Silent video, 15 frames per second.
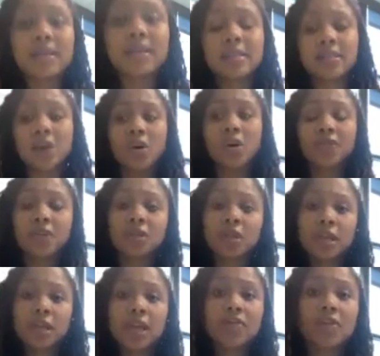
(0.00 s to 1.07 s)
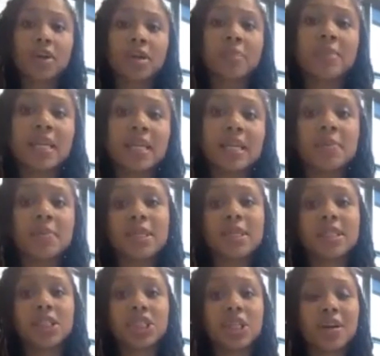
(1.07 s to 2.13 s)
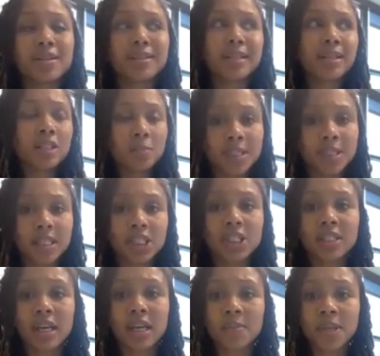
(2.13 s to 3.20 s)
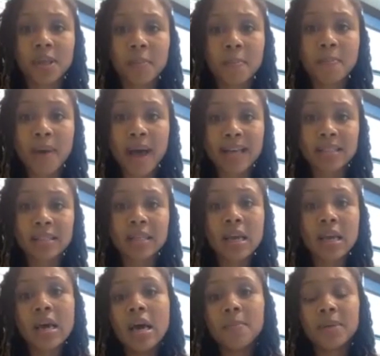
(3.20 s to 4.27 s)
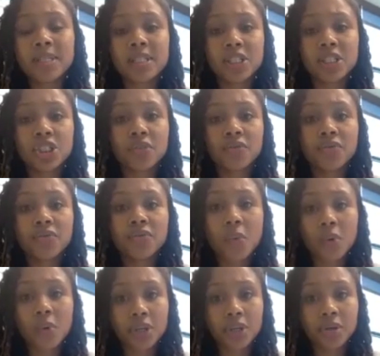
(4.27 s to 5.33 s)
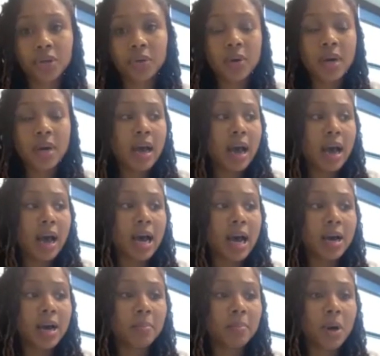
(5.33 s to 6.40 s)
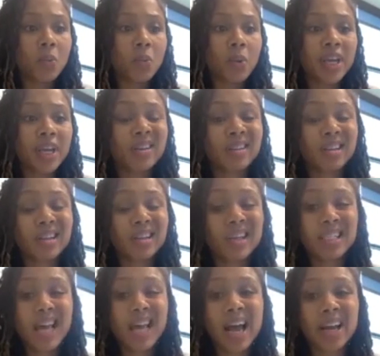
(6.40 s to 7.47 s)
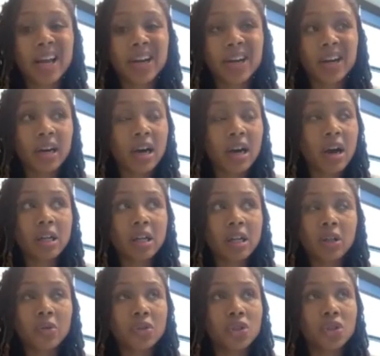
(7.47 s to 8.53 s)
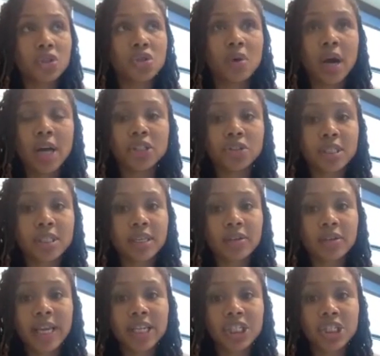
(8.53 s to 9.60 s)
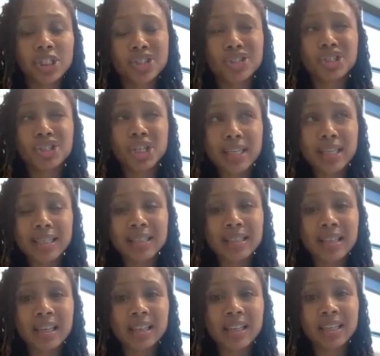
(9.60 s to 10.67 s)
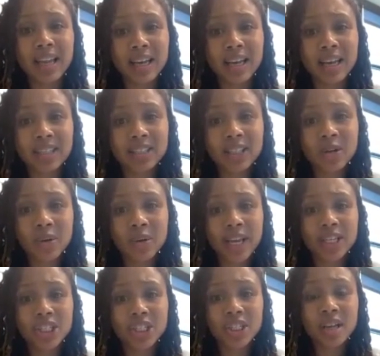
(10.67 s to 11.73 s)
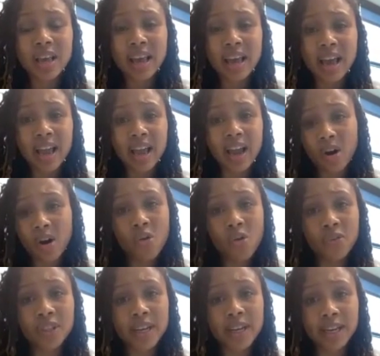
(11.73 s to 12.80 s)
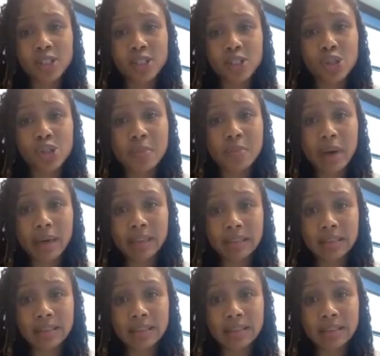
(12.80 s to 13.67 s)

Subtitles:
So if you're looking for an immediate position, our sales position is going to be the best position for you. We are looking to hire close to 100 sales agents just in the Lenexa location over the next 2 months.